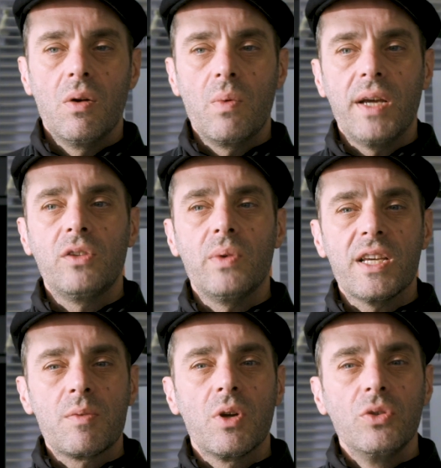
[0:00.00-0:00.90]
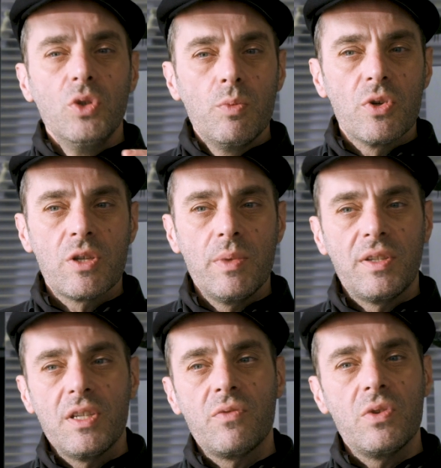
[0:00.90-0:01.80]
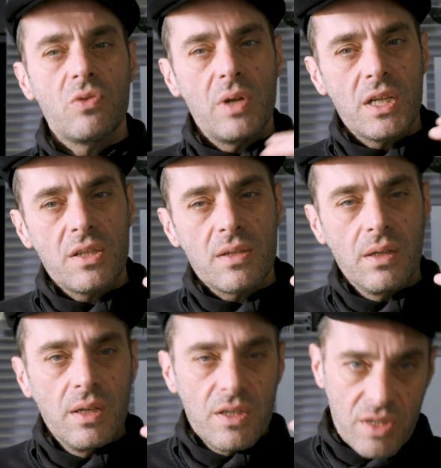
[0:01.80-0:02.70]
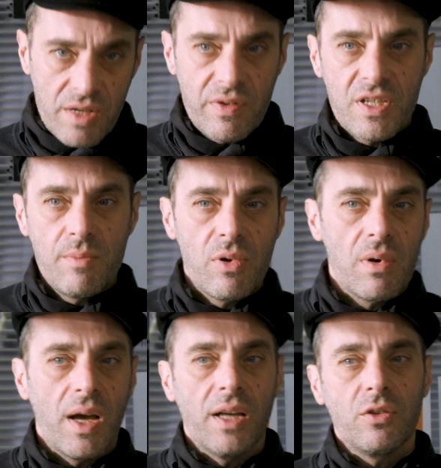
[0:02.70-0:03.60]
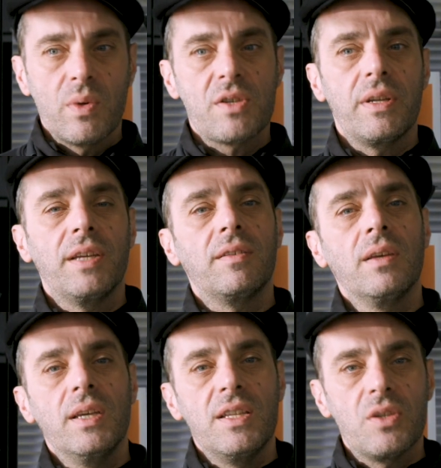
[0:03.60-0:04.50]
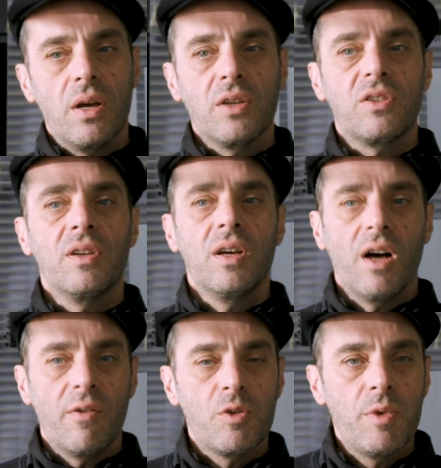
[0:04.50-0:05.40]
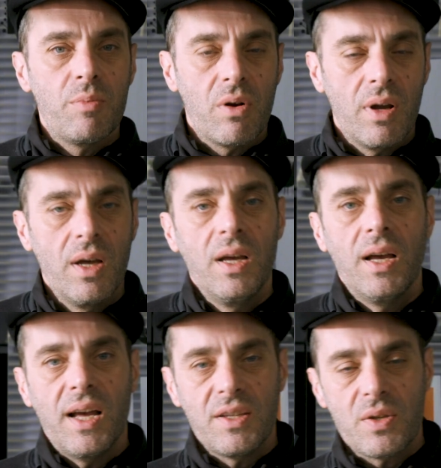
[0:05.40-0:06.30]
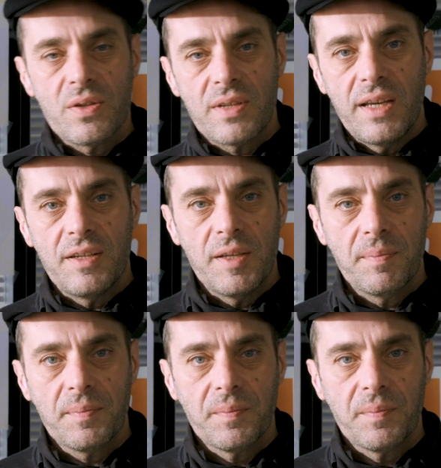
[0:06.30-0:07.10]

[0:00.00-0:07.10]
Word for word: ways to explore new possibilities, visualize the invisible, and resonate in the heart of the people and the society.